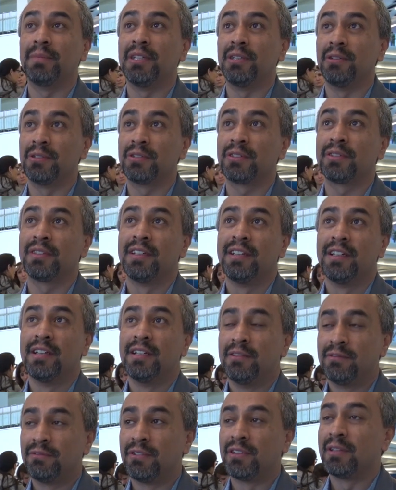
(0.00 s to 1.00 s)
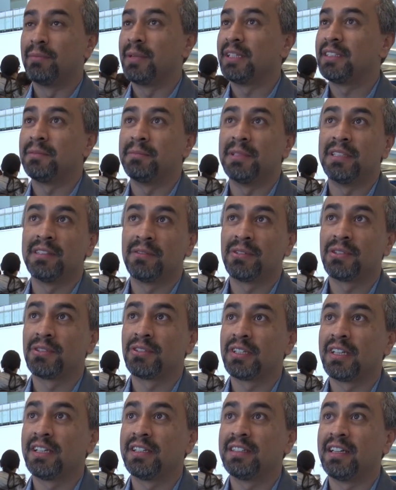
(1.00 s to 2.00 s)
be used for the betterment of
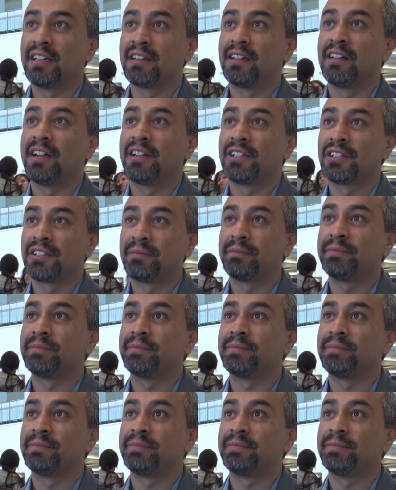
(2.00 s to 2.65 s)
society at large.